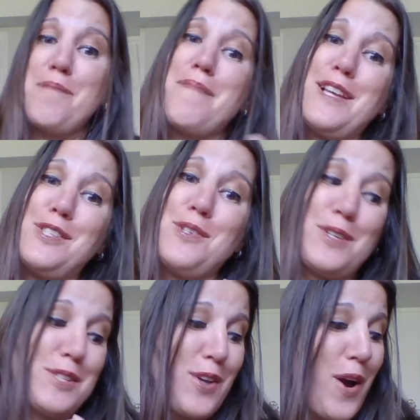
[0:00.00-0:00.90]
then my
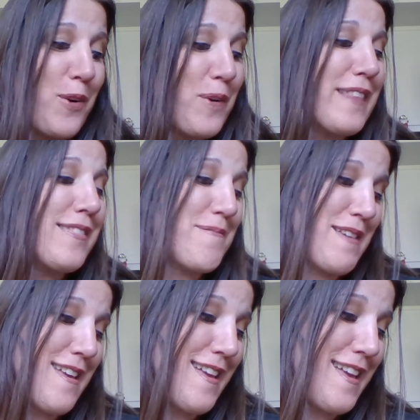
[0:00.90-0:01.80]
students are with
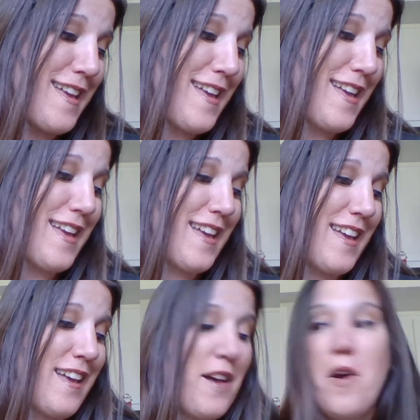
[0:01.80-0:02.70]

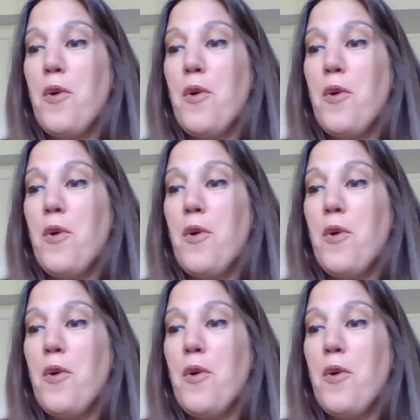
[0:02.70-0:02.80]
me.